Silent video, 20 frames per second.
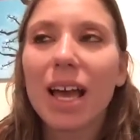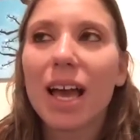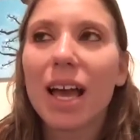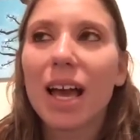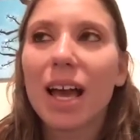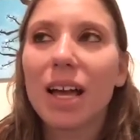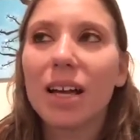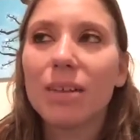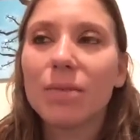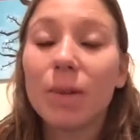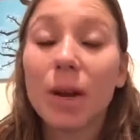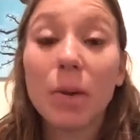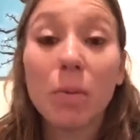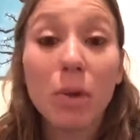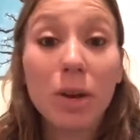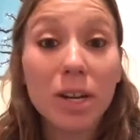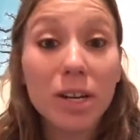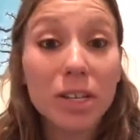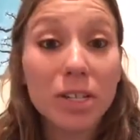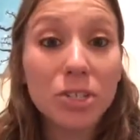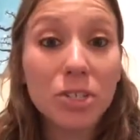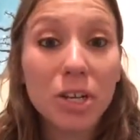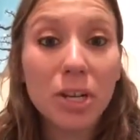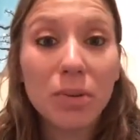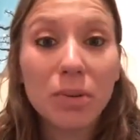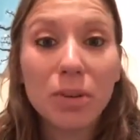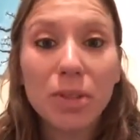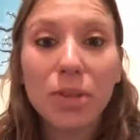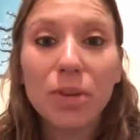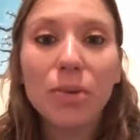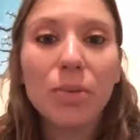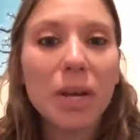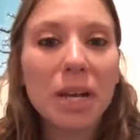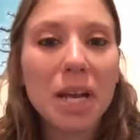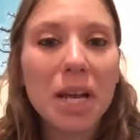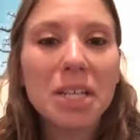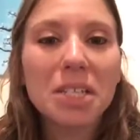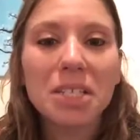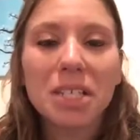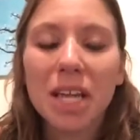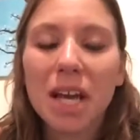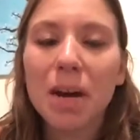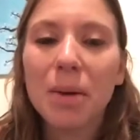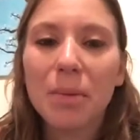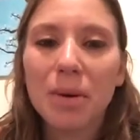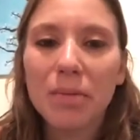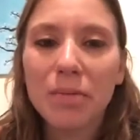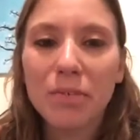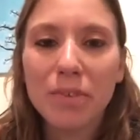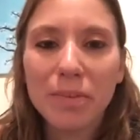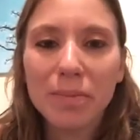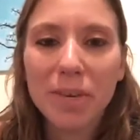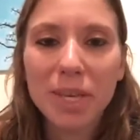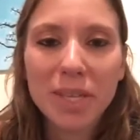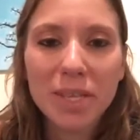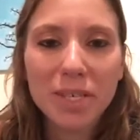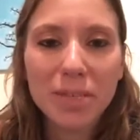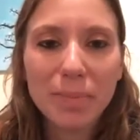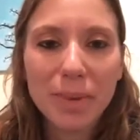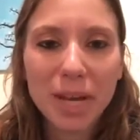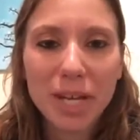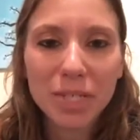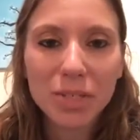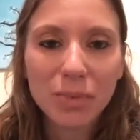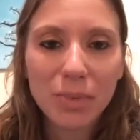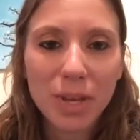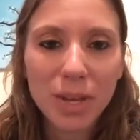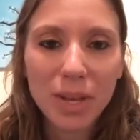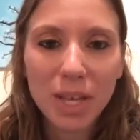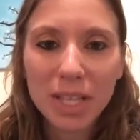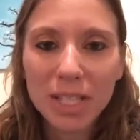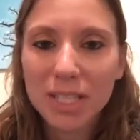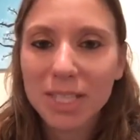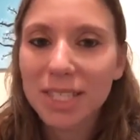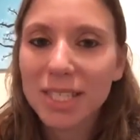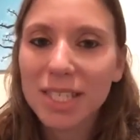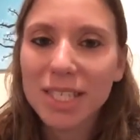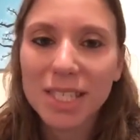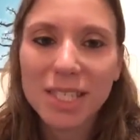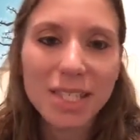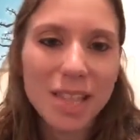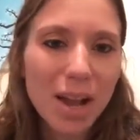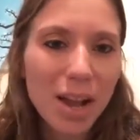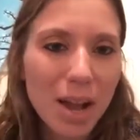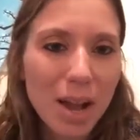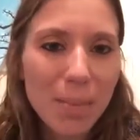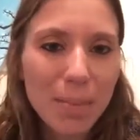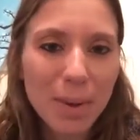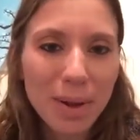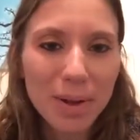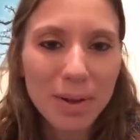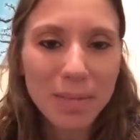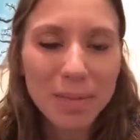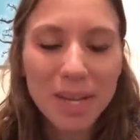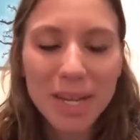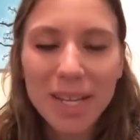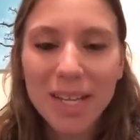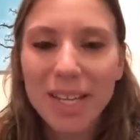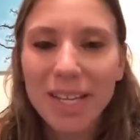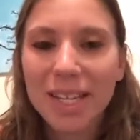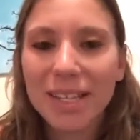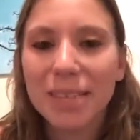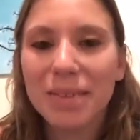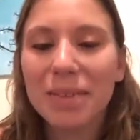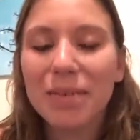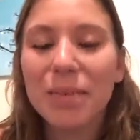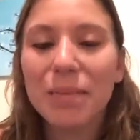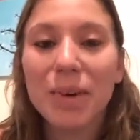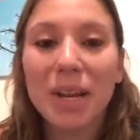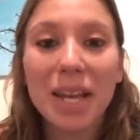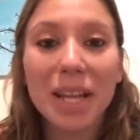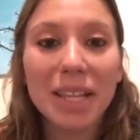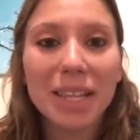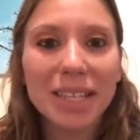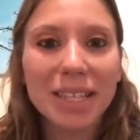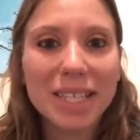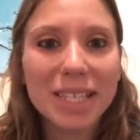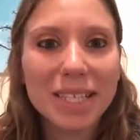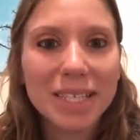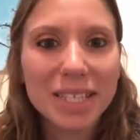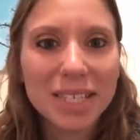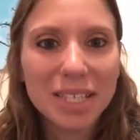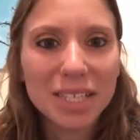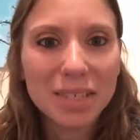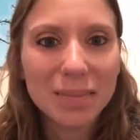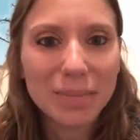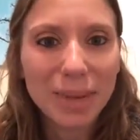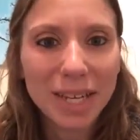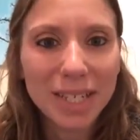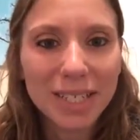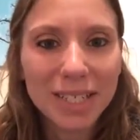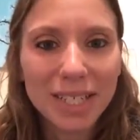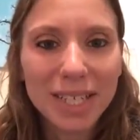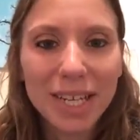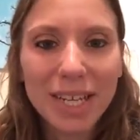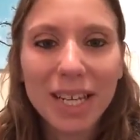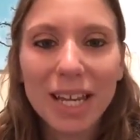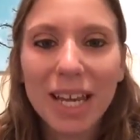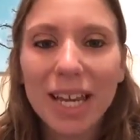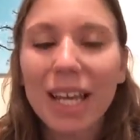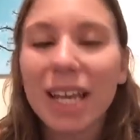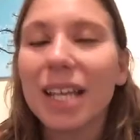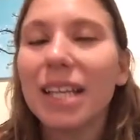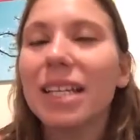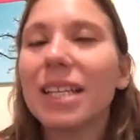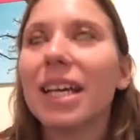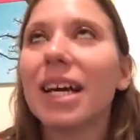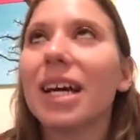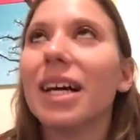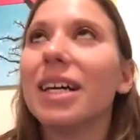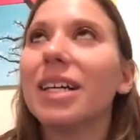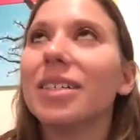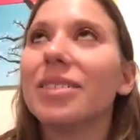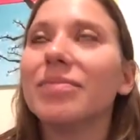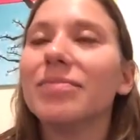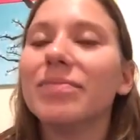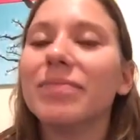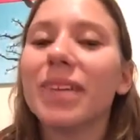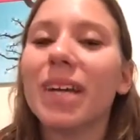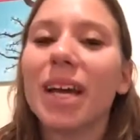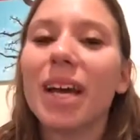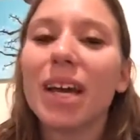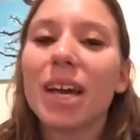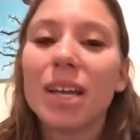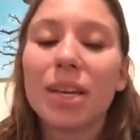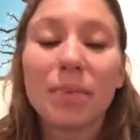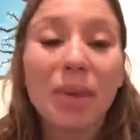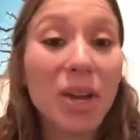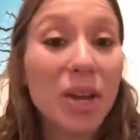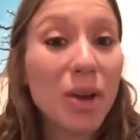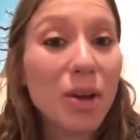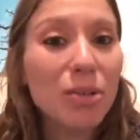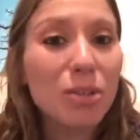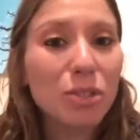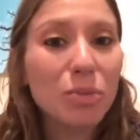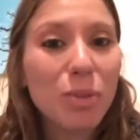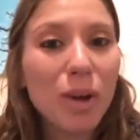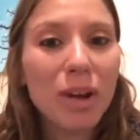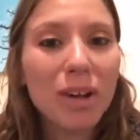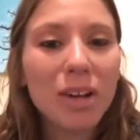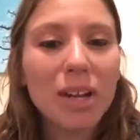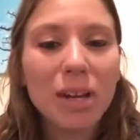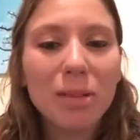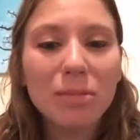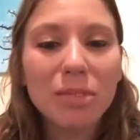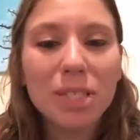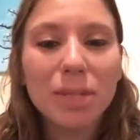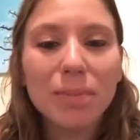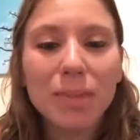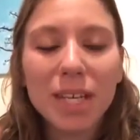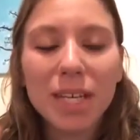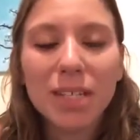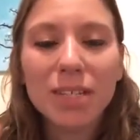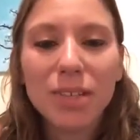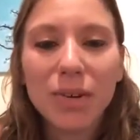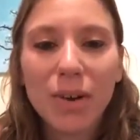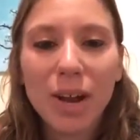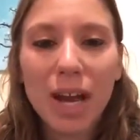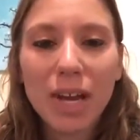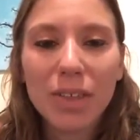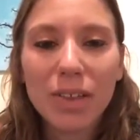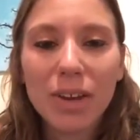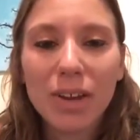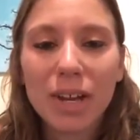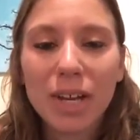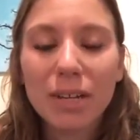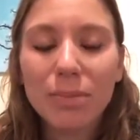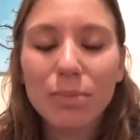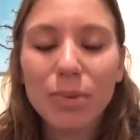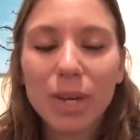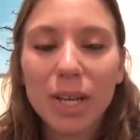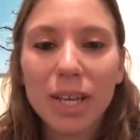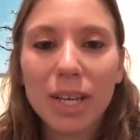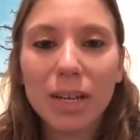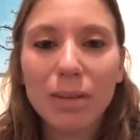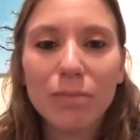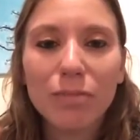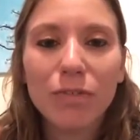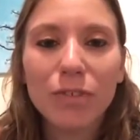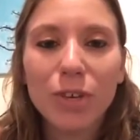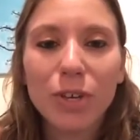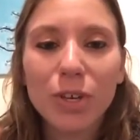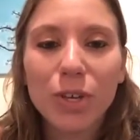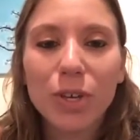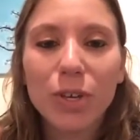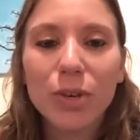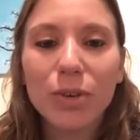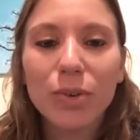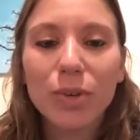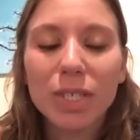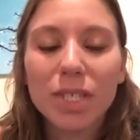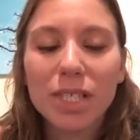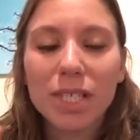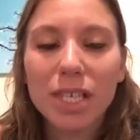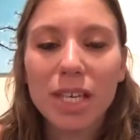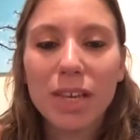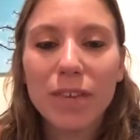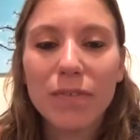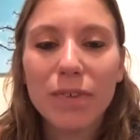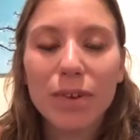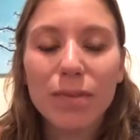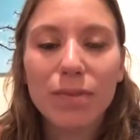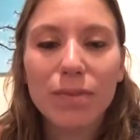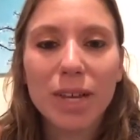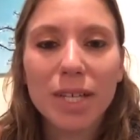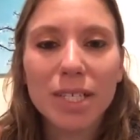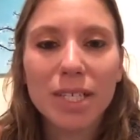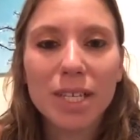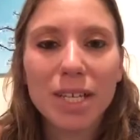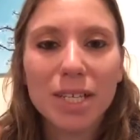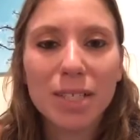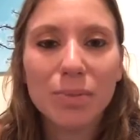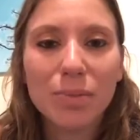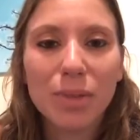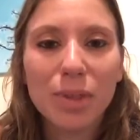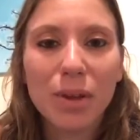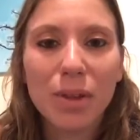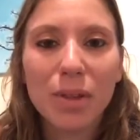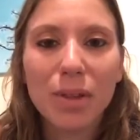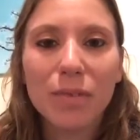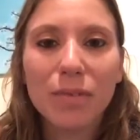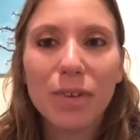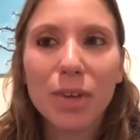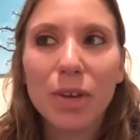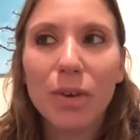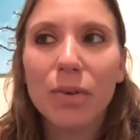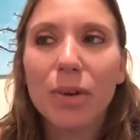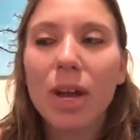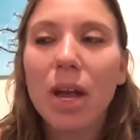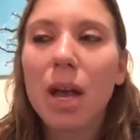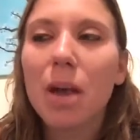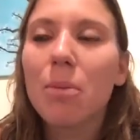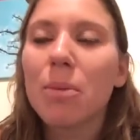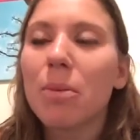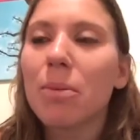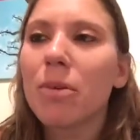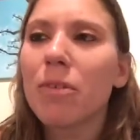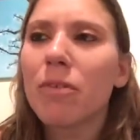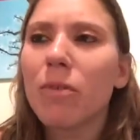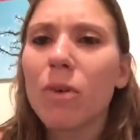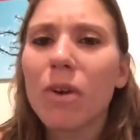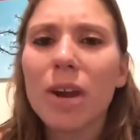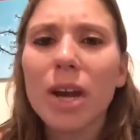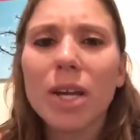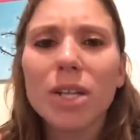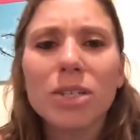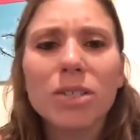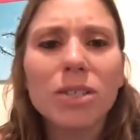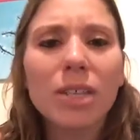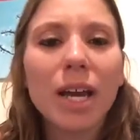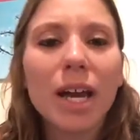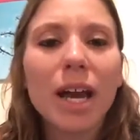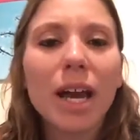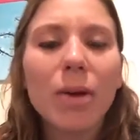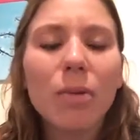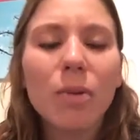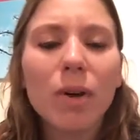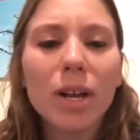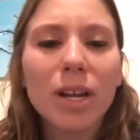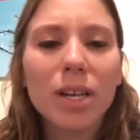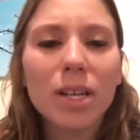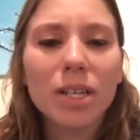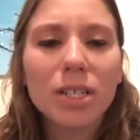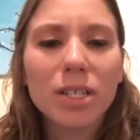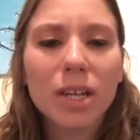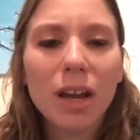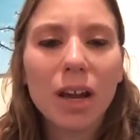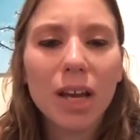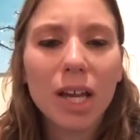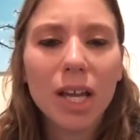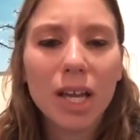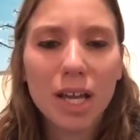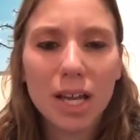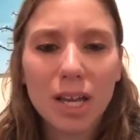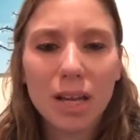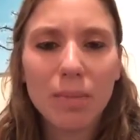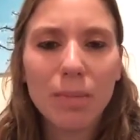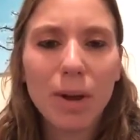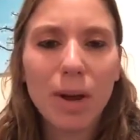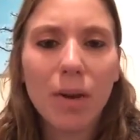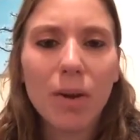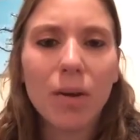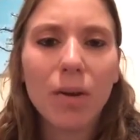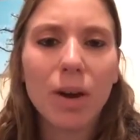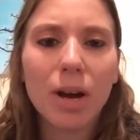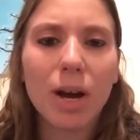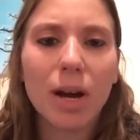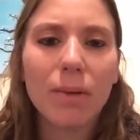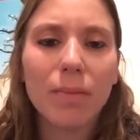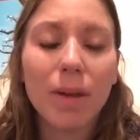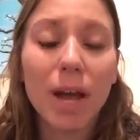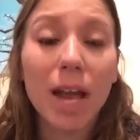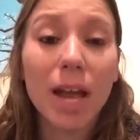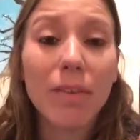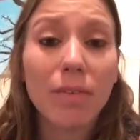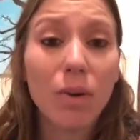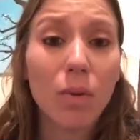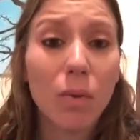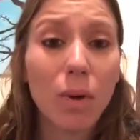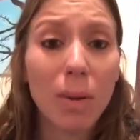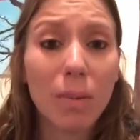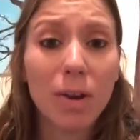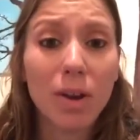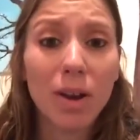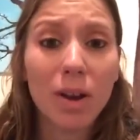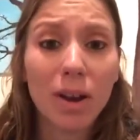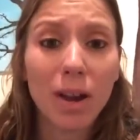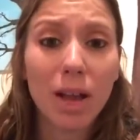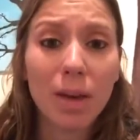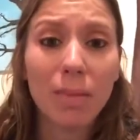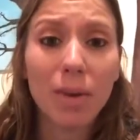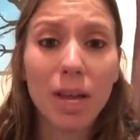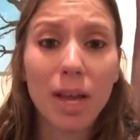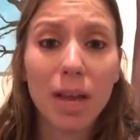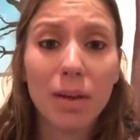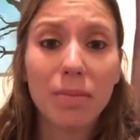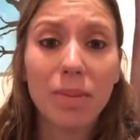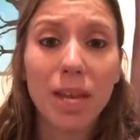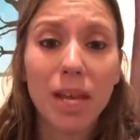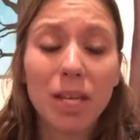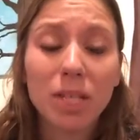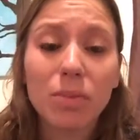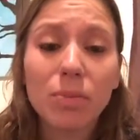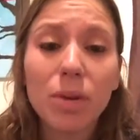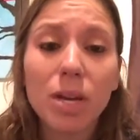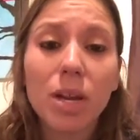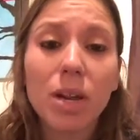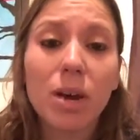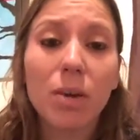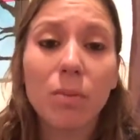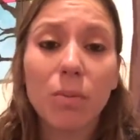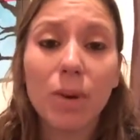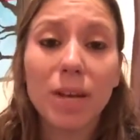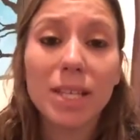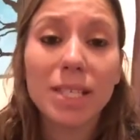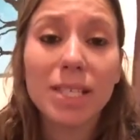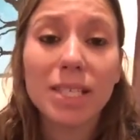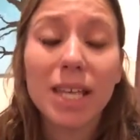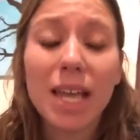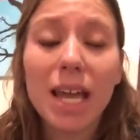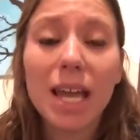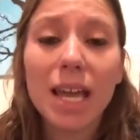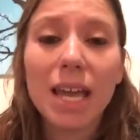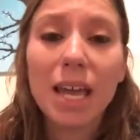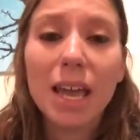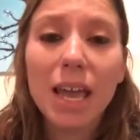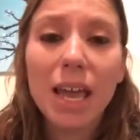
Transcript: I wanted to share with you what has come up for me this past week. It snuck up on me, and when I least expected it, and my coach brought it up to me, so I thought I'd bring it up for you and see if it resonates with all of you. But before I do that, I wanted to talk again about I have a webinar coming up next week on Wednesday.